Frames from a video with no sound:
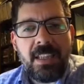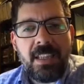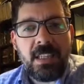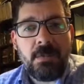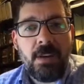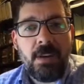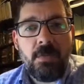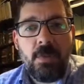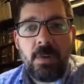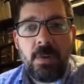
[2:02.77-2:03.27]

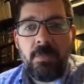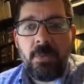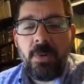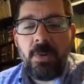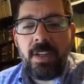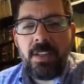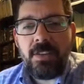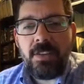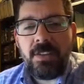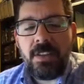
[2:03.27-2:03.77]
I'm on
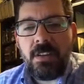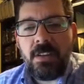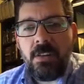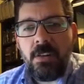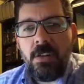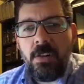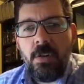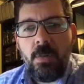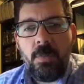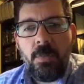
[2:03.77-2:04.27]

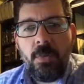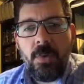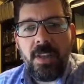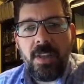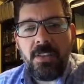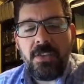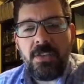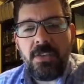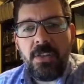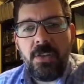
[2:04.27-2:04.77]

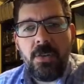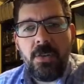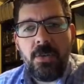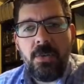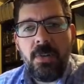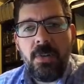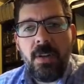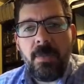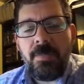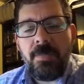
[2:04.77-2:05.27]

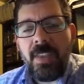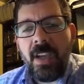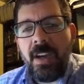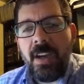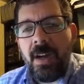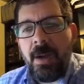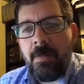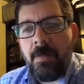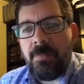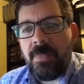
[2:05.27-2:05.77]

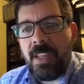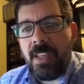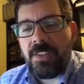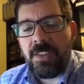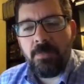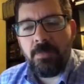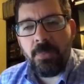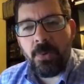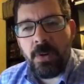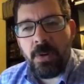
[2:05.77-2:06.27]
1.0.2. It's
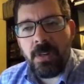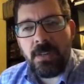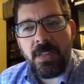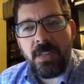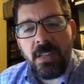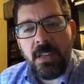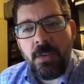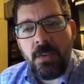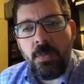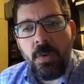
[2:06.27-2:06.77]
important to
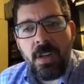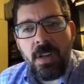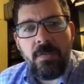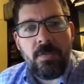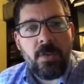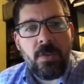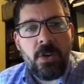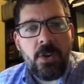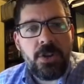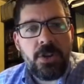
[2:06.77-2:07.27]
know what
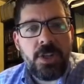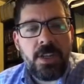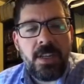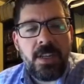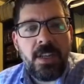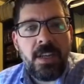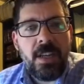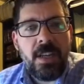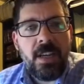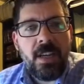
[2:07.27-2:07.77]

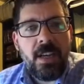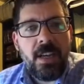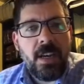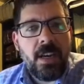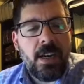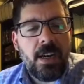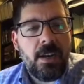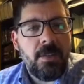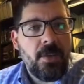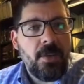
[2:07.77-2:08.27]
version
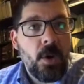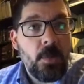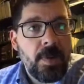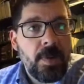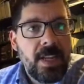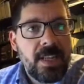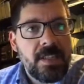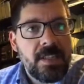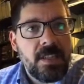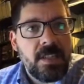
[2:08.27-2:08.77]
of
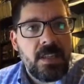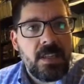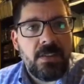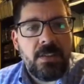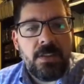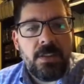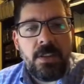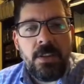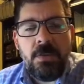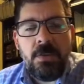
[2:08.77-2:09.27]
OpenSSL
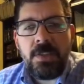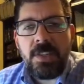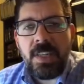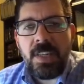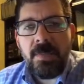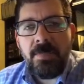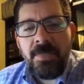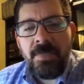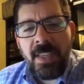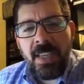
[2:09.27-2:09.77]
you're
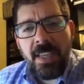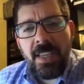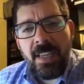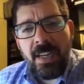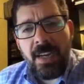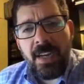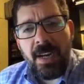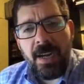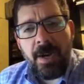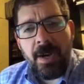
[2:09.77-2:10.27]
using,
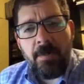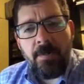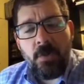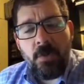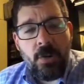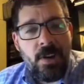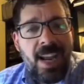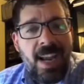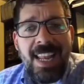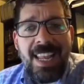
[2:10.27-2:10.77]

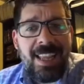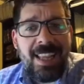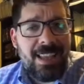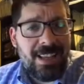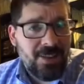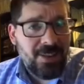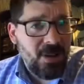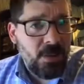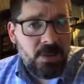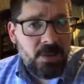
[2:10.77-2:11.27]
or any
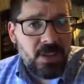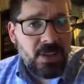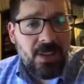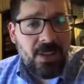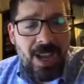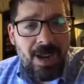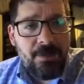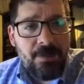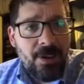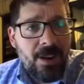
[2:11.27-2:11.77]
encryption
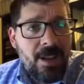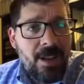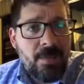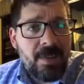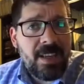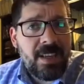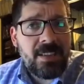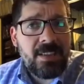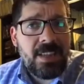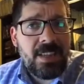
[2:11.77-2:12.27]
library,
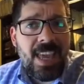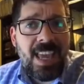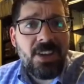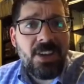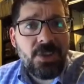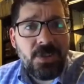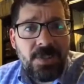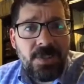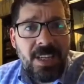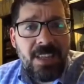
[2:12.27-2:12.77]
because
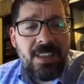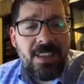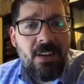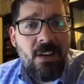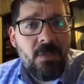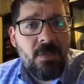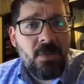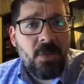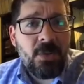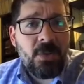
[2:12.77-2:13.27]
occasionally there
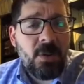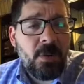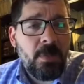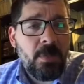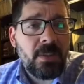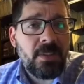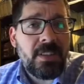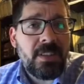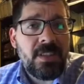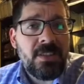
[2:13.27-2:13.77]
are
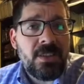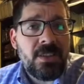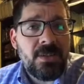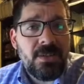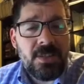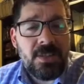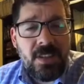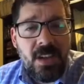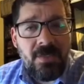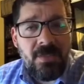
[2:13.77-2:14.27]
vulnerabilities that are
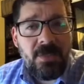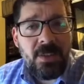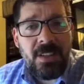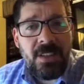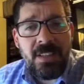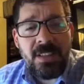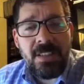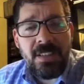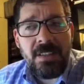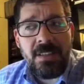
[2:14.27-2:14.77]
discovered in
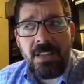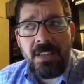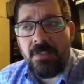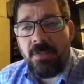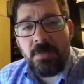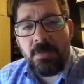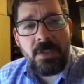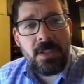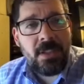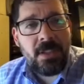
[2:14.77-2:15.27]
these
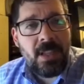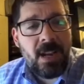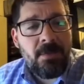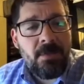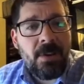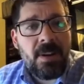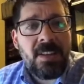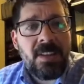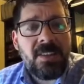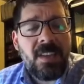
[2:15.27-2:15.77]
encryption
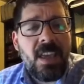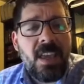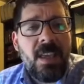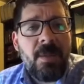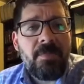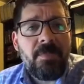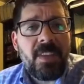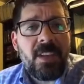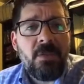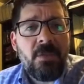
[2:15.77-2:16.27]
libraries,
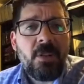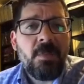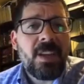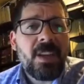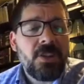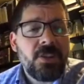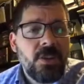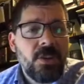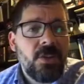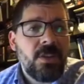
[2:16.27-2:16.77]
and you want to
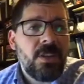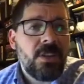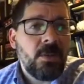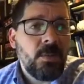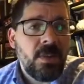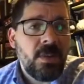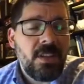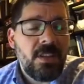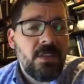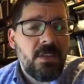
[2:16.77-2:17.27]
make sure that the
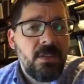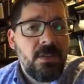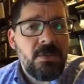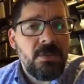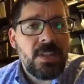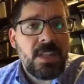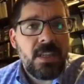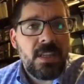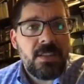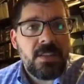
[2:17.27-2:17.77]
one that you're
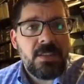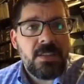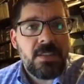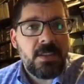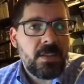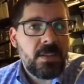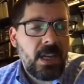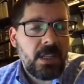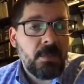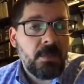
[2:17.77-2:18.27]
using isn't
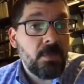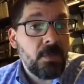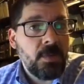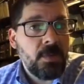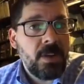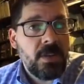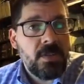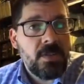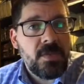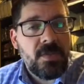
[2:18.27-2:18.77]
susceptible to
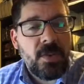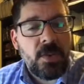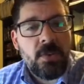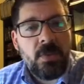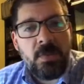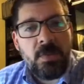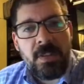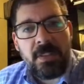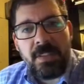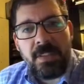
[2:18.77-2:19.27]
one of those
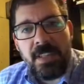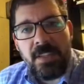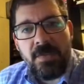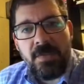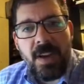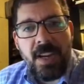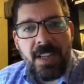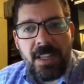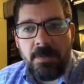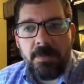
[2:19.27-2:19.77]
vulnerabilities,
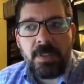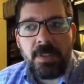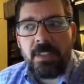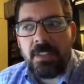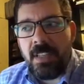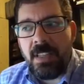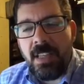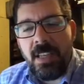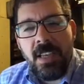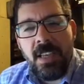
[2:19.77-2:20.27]
right? It
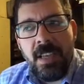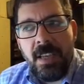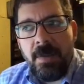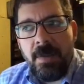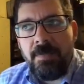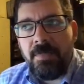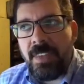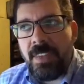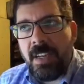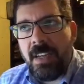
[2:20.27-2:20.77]
completely
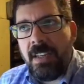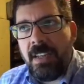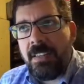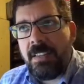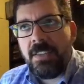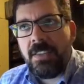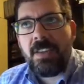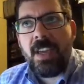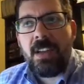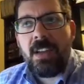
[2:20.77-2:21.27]

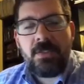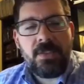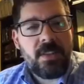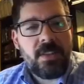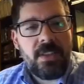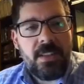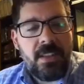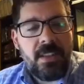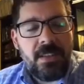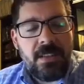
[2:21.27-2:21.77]
discounts
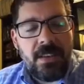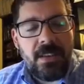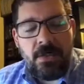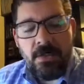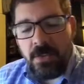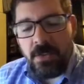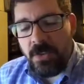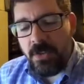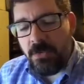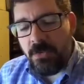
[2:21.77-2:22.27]
the
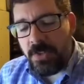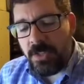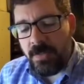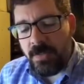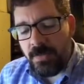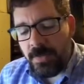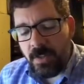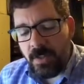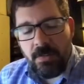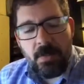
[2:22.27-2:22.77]
use
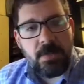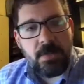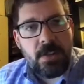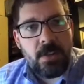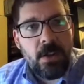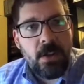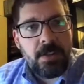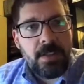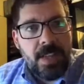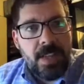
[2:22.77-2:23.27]
of encryption
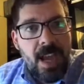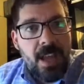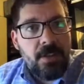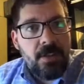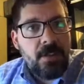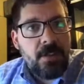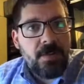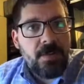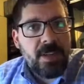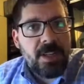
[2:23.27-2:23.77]

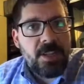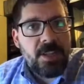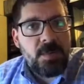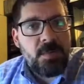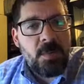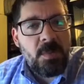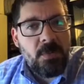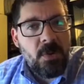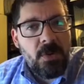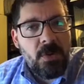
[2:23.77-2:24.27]
altogether if it could just
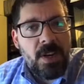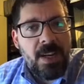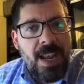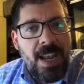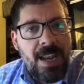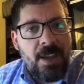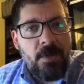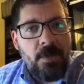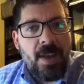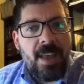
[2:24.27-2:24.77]
be broken
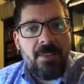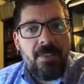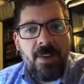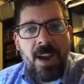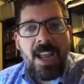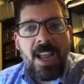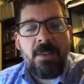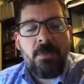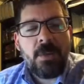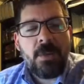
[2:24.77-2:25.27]
anyway,
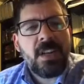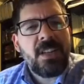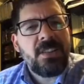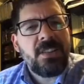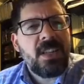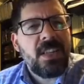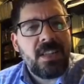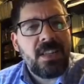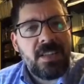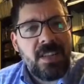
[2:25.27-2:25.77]
right? We're going to
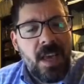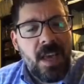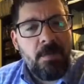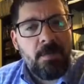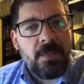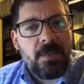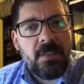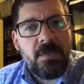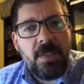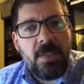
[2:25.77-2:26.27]
see an
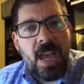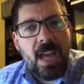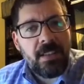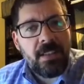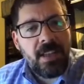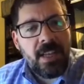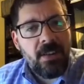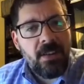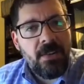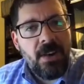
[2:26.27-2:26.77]
example of that
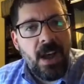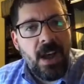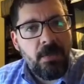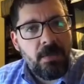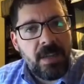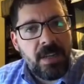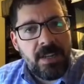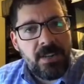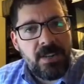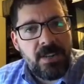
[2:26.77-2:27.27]
later on.
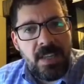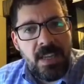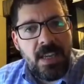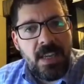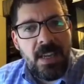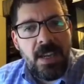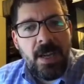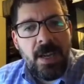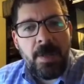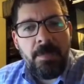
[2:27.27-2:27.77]
We're going to
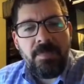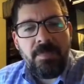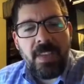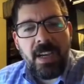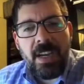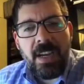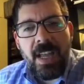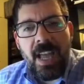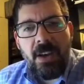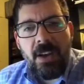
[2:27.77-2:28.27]
see
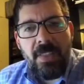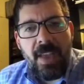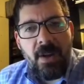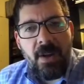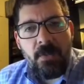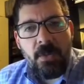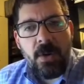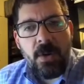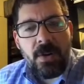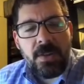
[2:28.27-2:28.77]
how
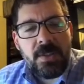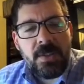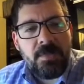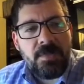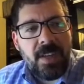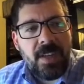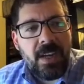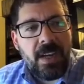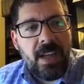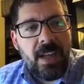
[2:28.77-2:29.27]
that works,
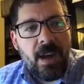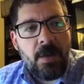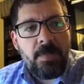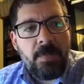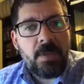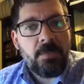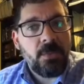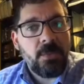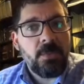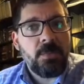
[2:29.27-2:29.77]
how
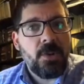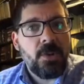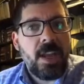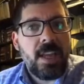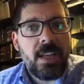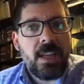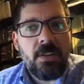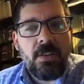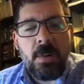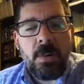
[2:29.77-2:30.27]
people
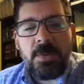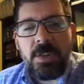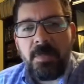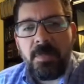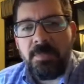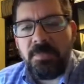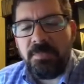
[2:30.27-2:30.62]
break encryption.